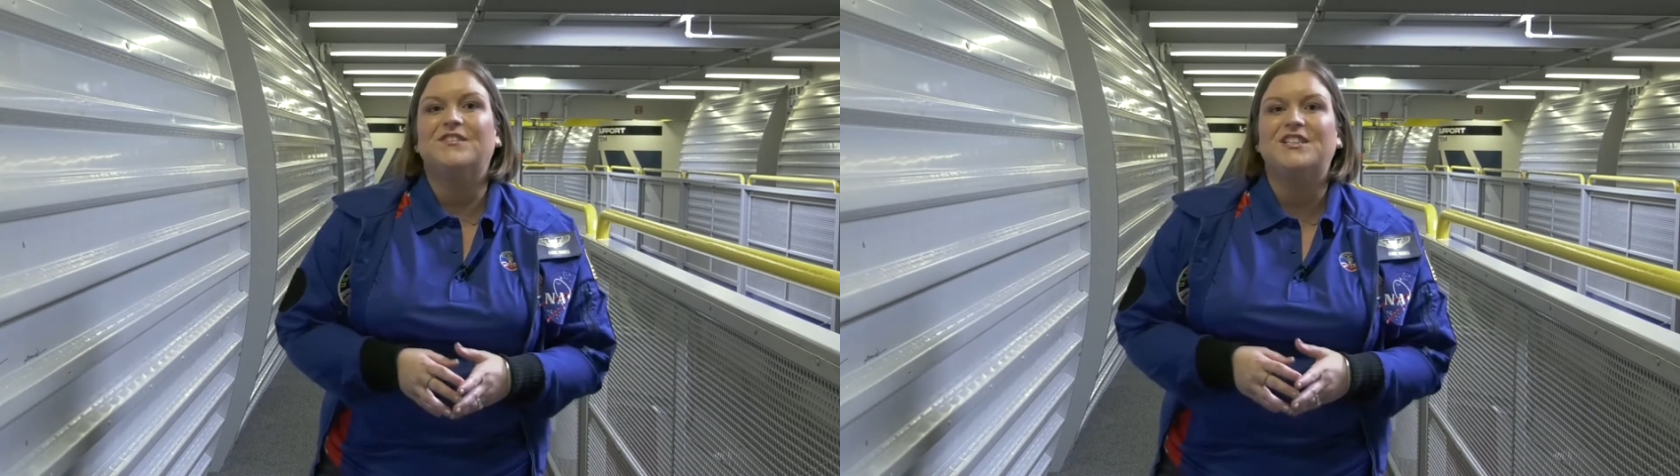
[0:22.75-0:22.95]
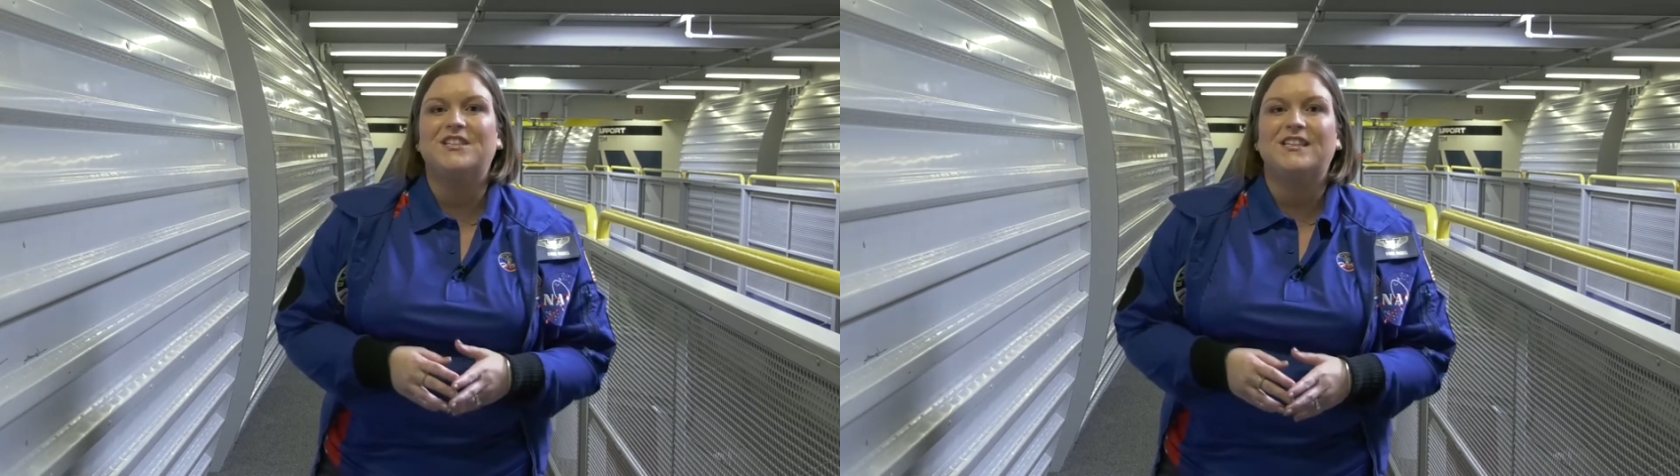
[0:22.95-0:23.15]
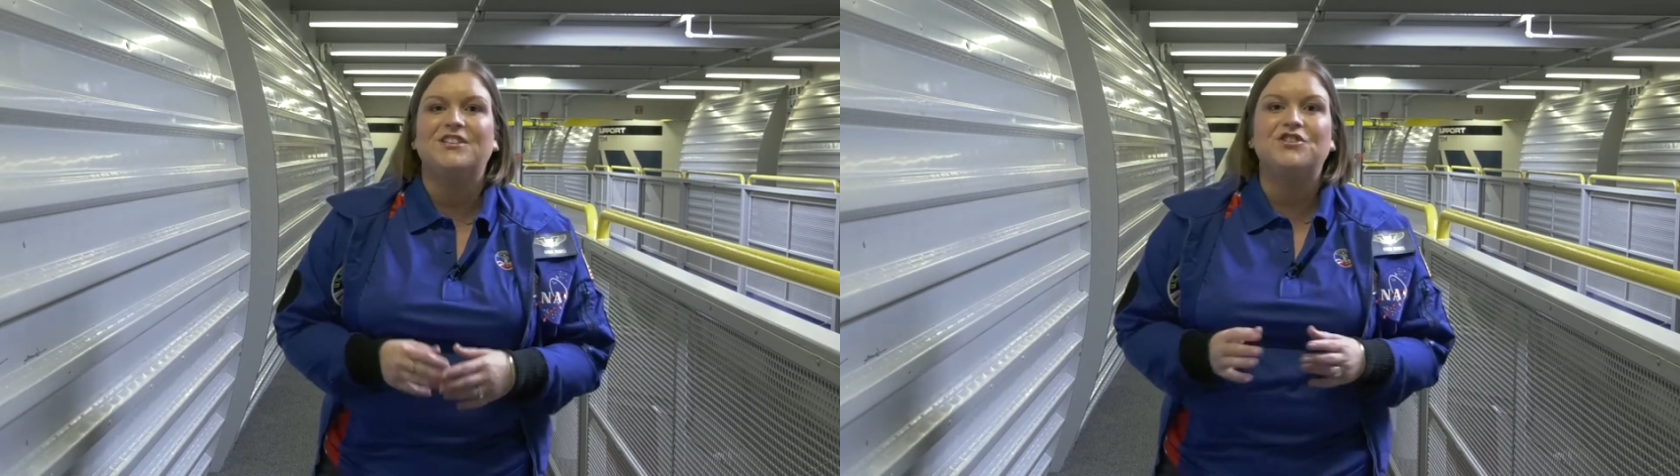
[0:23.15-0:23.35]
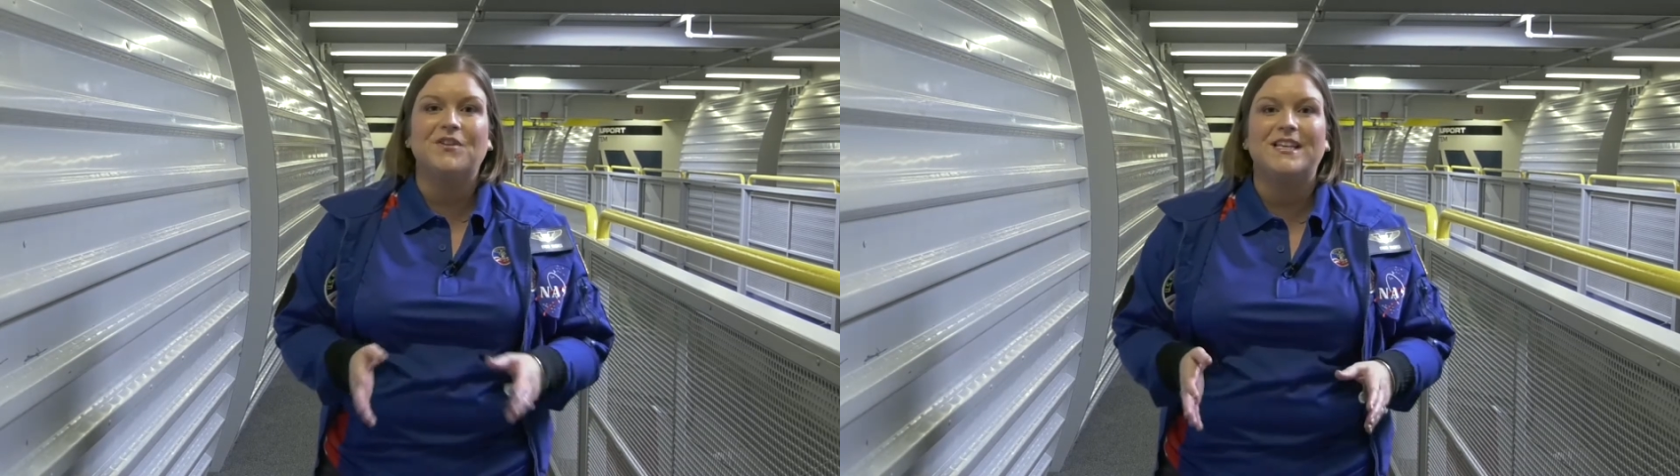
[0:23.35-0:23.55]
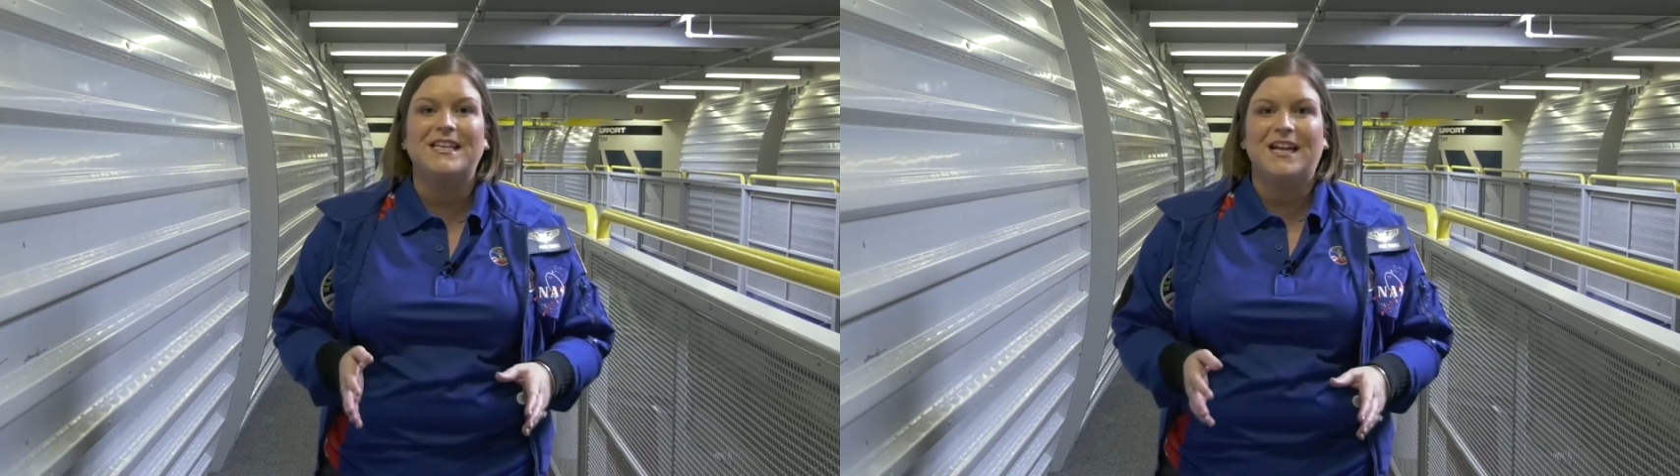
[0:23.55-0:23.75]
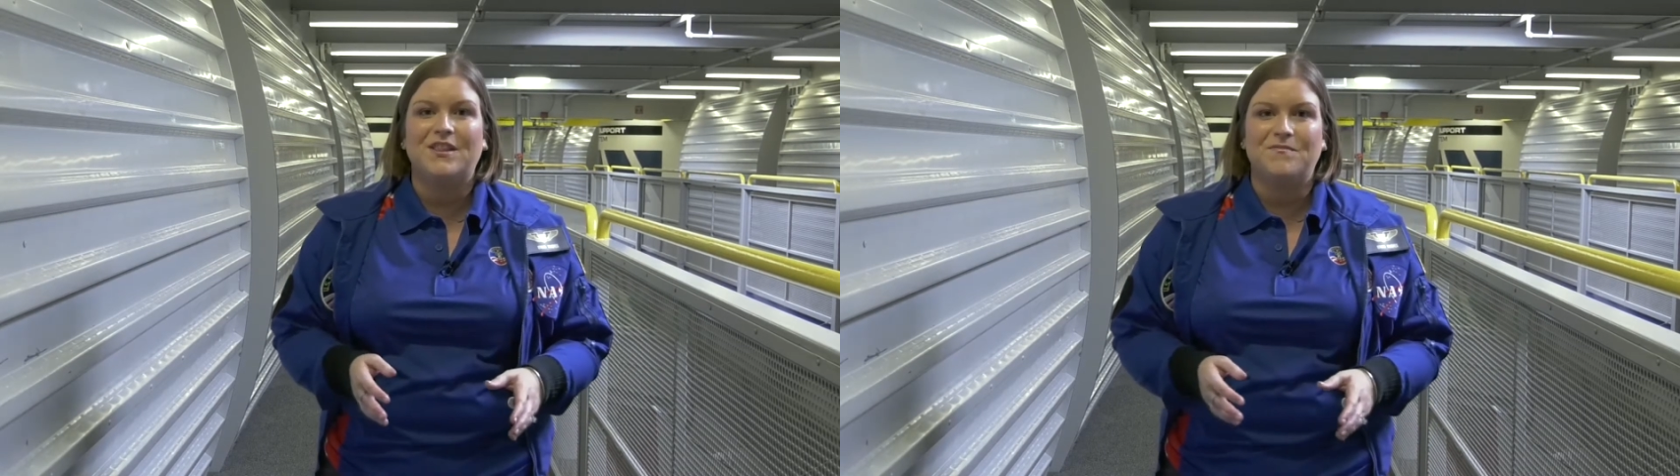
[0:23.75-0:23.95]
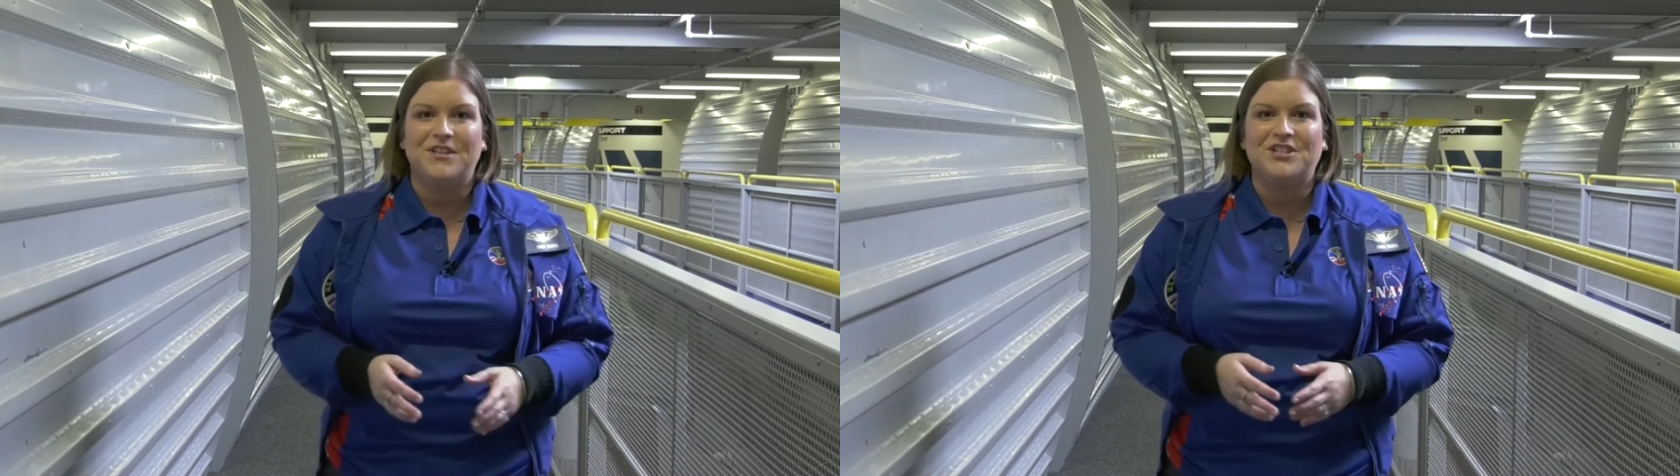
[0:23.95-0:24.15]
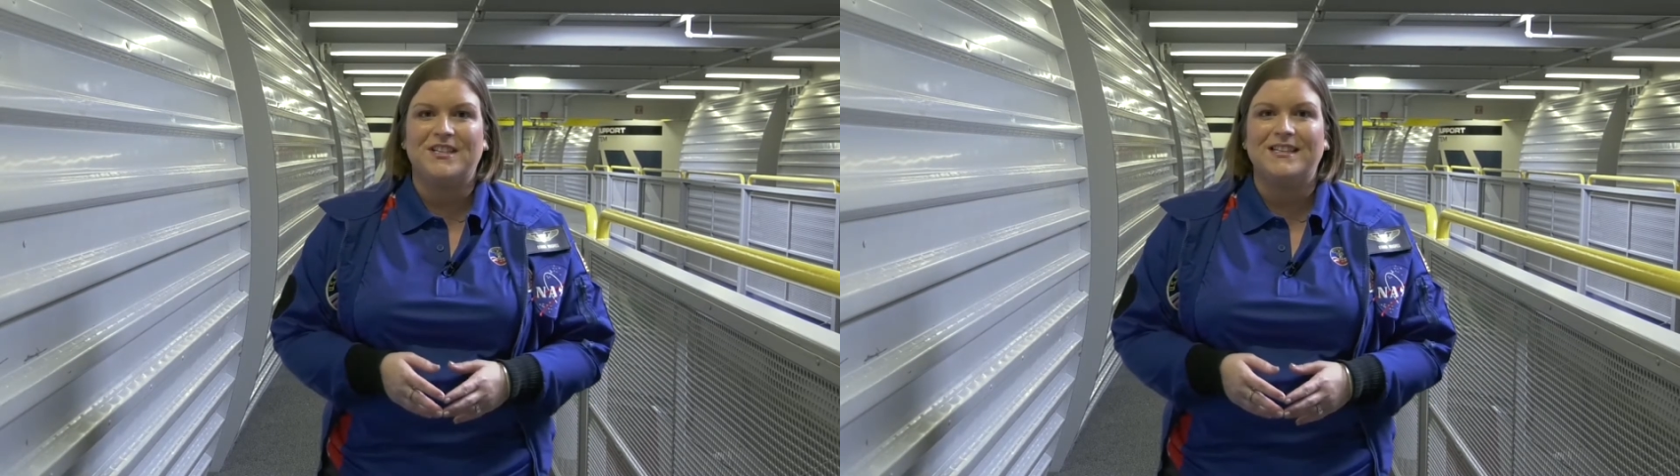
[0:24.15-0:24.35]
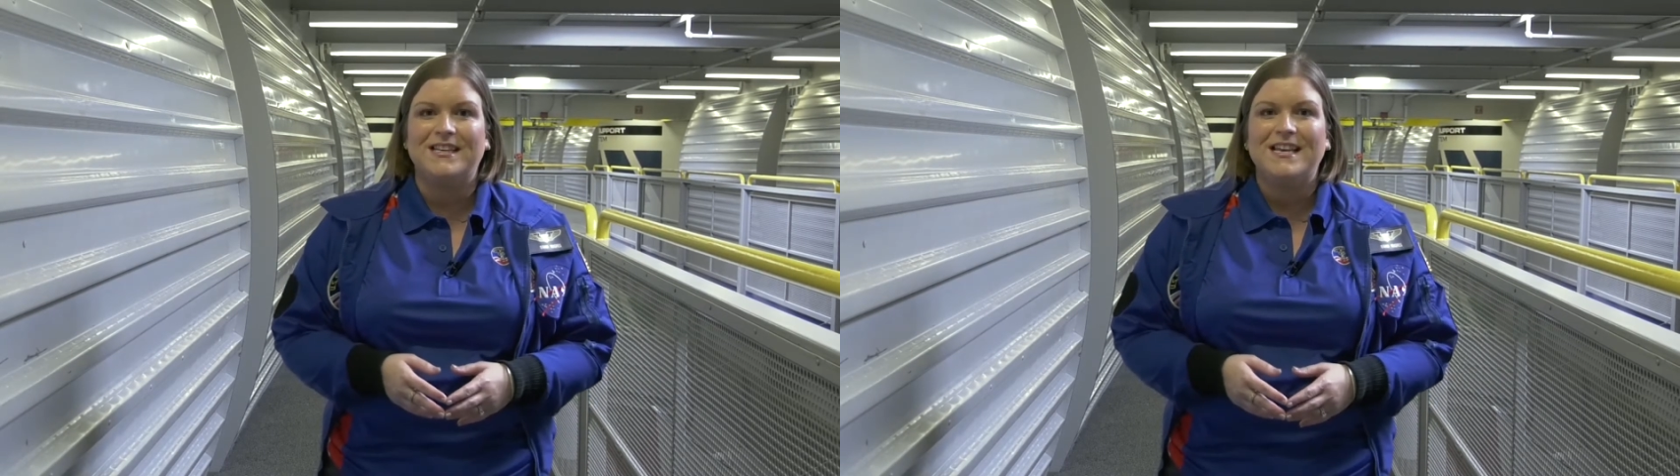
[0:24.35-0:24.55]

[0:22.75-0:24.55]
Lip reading: region and join in on the mission.